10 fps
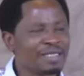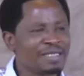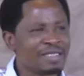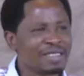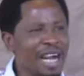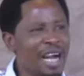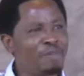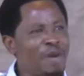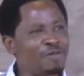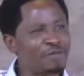Apart
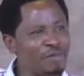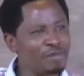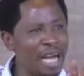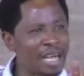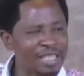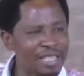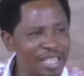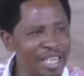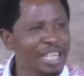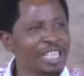from that,
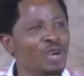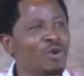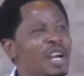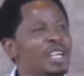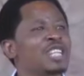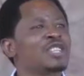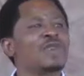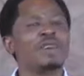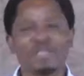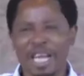the one that you have
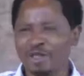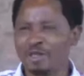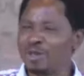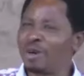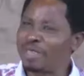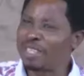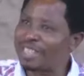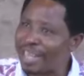done through your mistake.